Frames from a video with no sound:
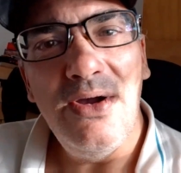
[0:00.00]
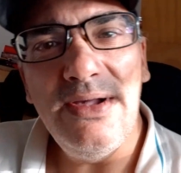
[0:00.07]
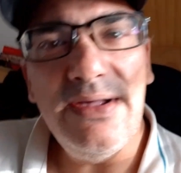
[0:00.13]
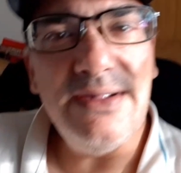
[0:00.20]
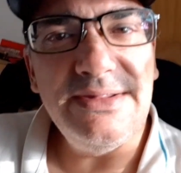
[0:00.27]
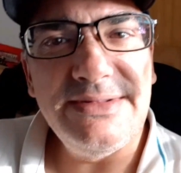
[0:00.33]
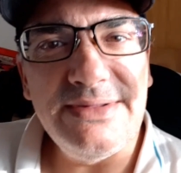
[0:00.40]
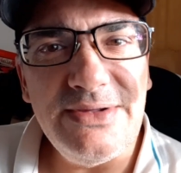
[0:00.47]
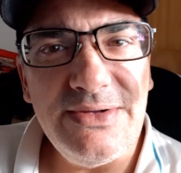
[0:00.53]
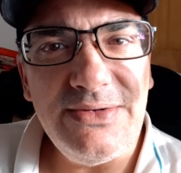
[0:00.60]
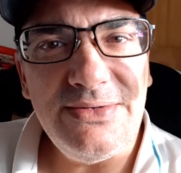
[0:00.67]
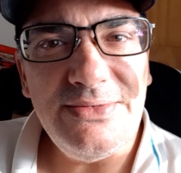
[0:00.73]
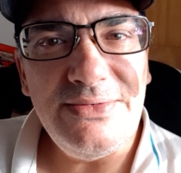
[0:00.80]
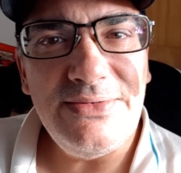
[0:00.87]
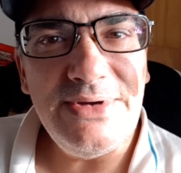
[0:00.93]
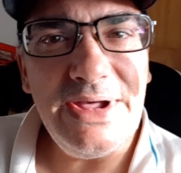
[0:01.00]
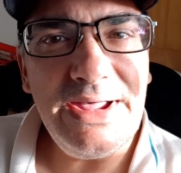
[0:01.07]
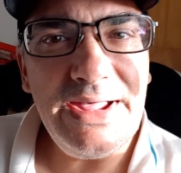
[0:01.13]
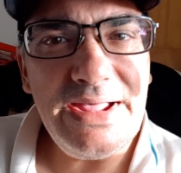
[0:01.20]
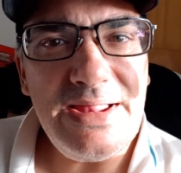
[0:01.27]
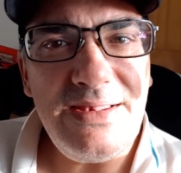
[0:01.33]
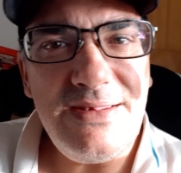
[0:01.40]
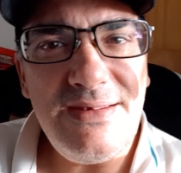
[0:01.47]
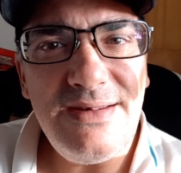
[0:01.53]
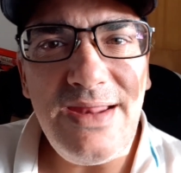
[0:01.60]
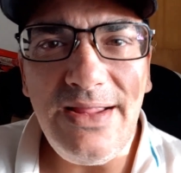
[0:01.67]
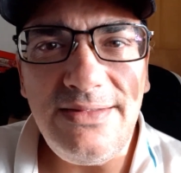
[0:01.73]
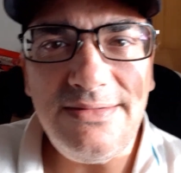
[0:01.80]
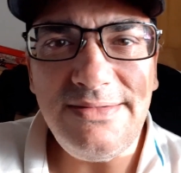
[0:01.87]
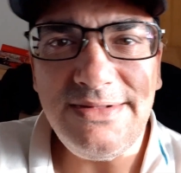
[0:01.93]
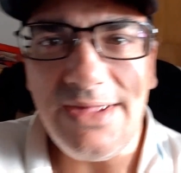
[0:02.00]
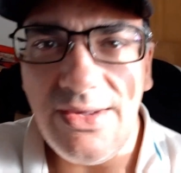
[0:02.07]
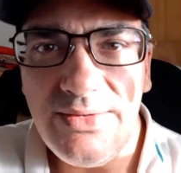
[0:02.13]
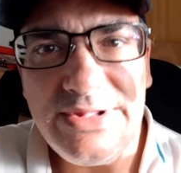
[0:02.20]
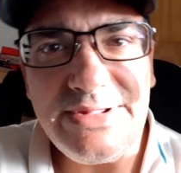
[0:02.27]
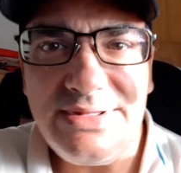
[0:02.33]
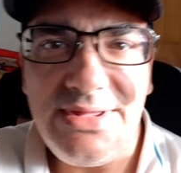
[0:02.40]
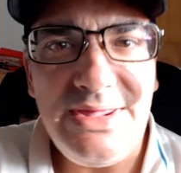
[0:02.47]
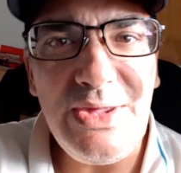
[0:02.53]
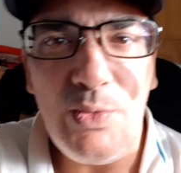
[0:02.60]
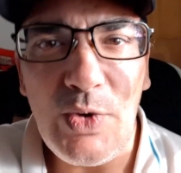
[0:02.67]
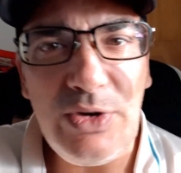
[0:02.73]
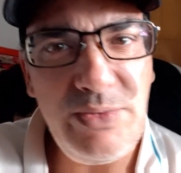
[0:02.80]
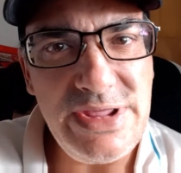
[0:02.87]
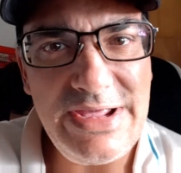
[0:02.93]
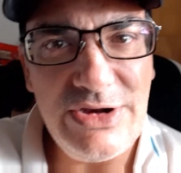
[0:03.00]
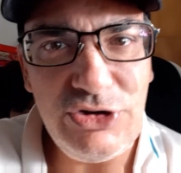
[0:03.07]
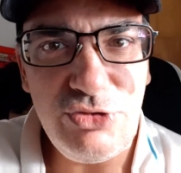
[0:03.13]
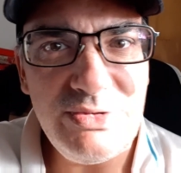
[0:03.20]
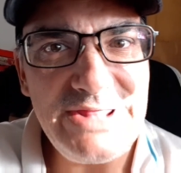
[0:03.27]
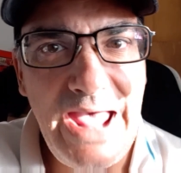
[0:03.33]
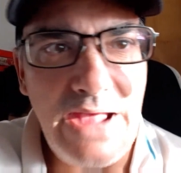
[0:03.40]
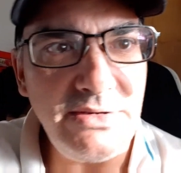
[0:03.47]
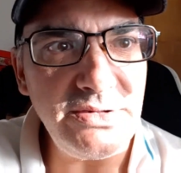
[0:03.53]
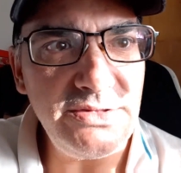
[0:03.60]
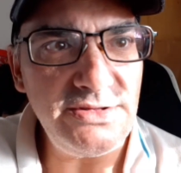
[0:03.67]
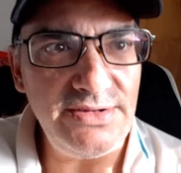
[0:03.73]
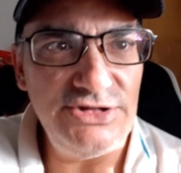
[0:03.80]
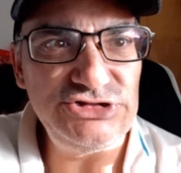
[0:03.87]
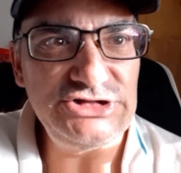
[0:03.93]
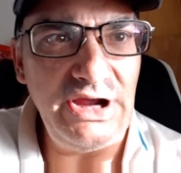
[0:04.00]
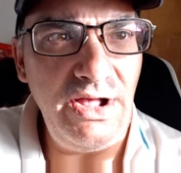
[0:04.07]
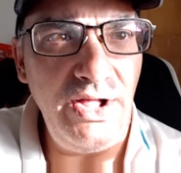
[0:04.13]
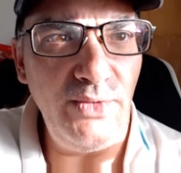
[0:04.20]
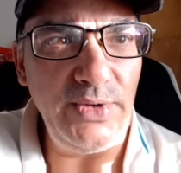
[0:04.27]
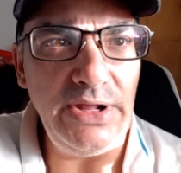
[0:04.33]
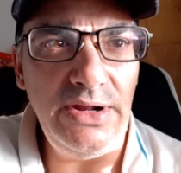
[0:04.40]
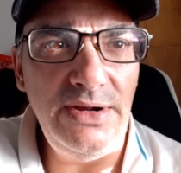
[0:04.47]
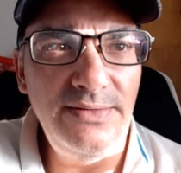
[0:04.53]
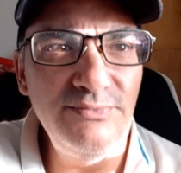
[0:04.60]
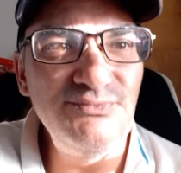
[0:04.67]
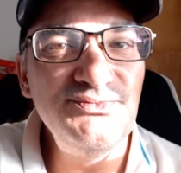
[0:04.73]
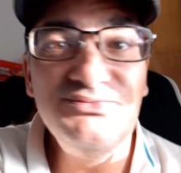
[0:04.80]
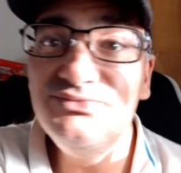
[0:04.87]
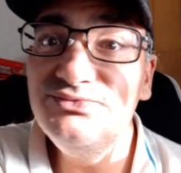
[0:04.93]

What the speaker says: Okay, so let's go and see what we can do with that, shall we?